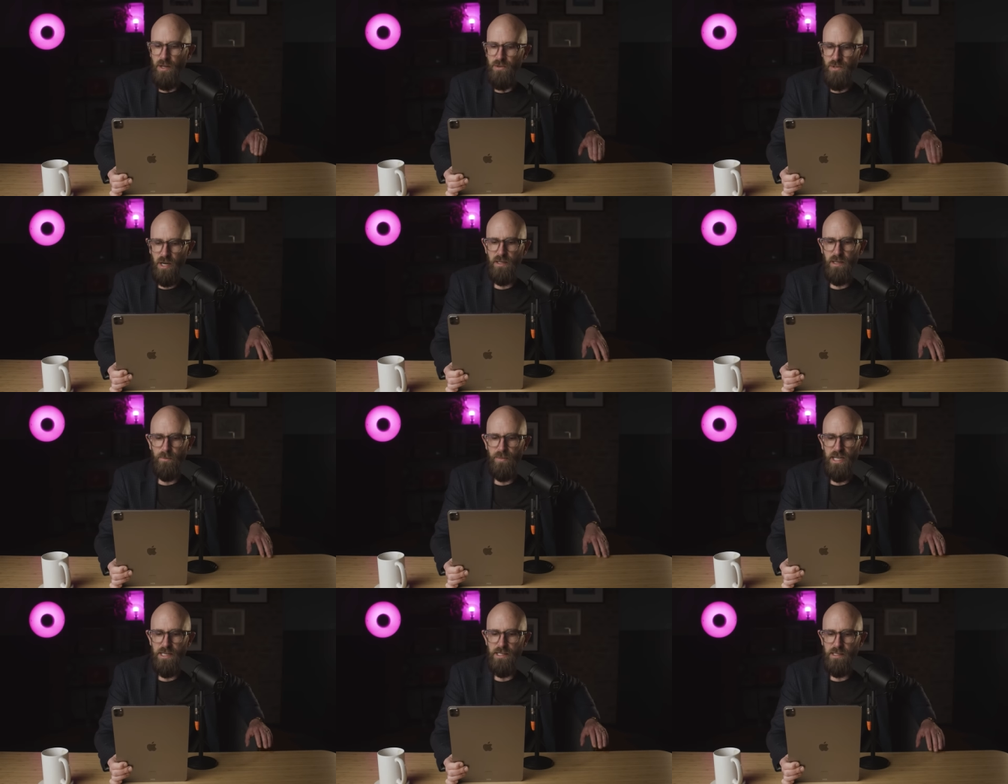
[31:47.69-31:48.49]
drug
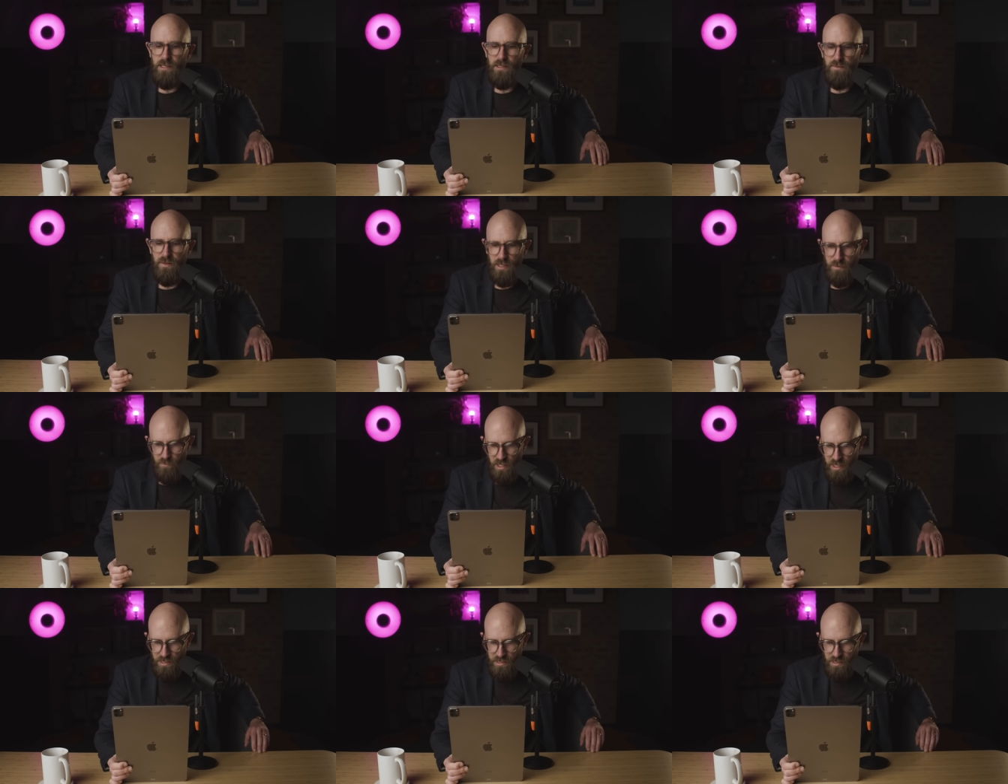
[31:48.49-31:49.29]
companies can develop
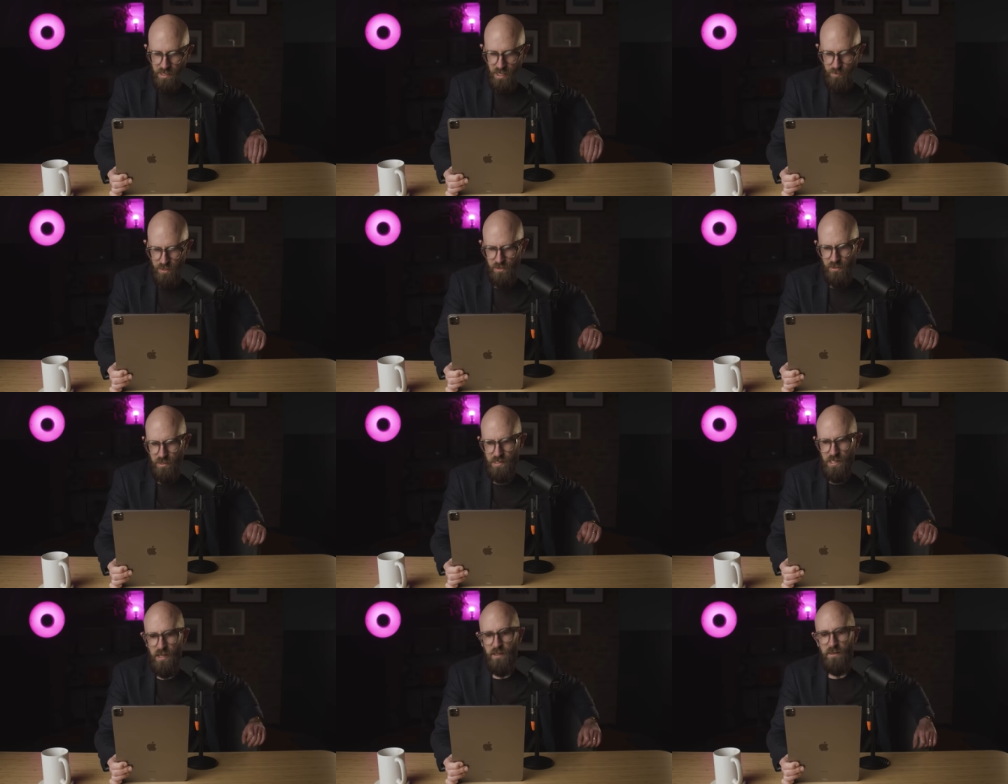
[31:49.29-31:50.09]
related
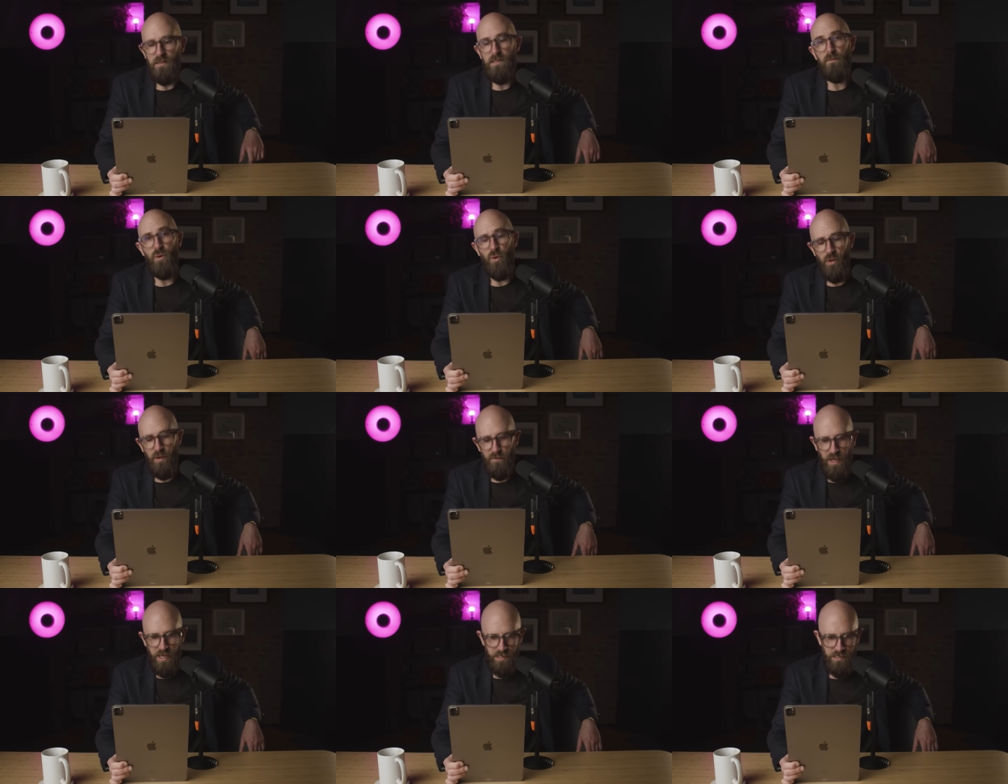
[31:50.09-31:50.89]
chemicals that are more
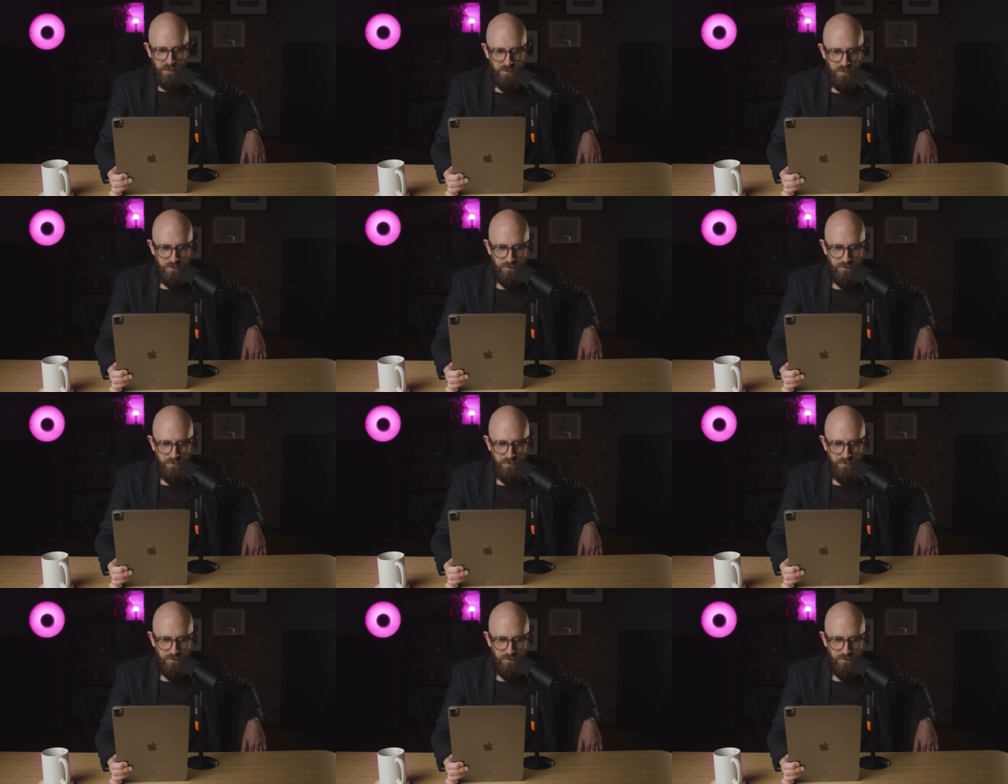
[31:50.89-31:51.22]
effective.